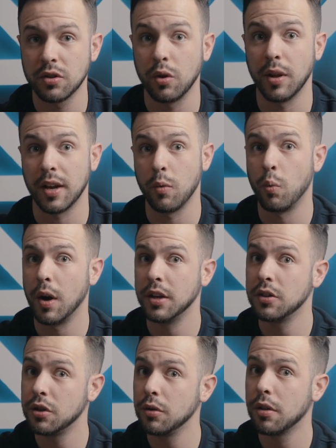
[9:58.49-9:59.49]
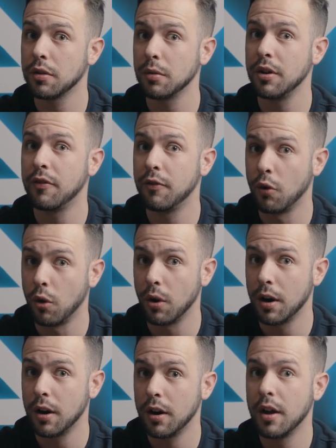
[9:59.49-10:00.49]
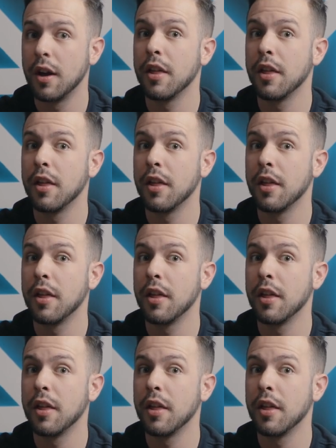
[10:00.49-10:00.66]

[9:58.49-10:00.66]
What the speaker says: So like 1, 2, 3, 4,